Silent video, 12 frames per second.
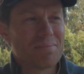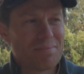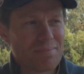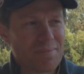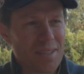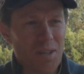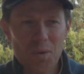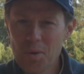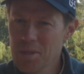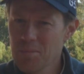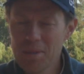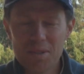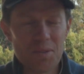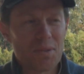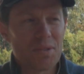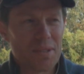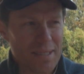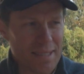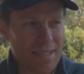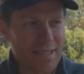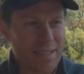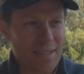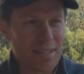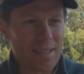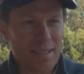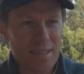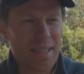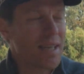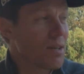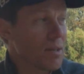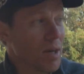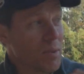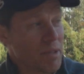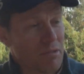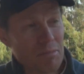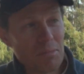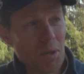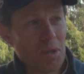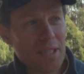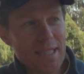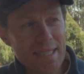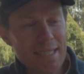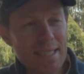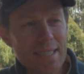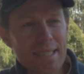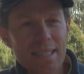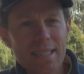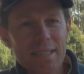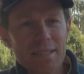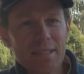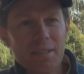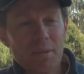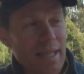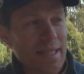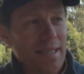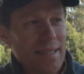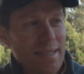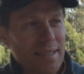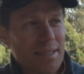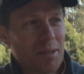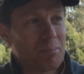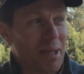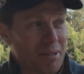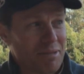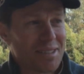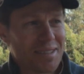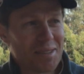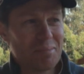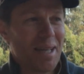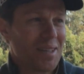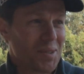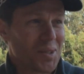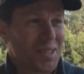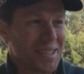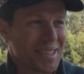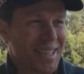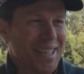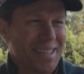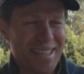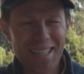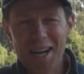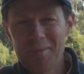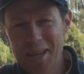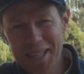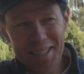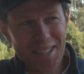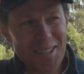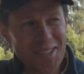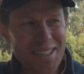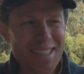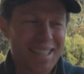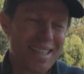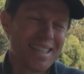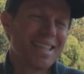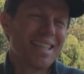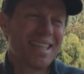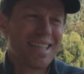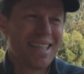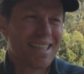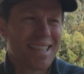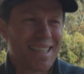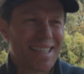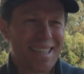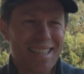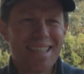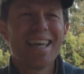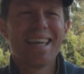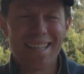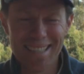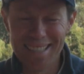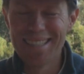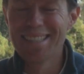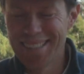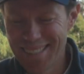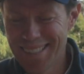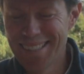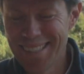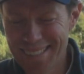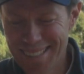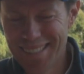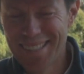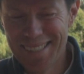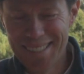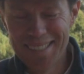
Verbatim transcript: Always yeah. been uh, Always been north. north. Mount Lollywood? yeah, I went from Morley to Noranda, to Bedford, to Mount Lawley. So, so I'm getting closer. About a 10k radius from each other that you've always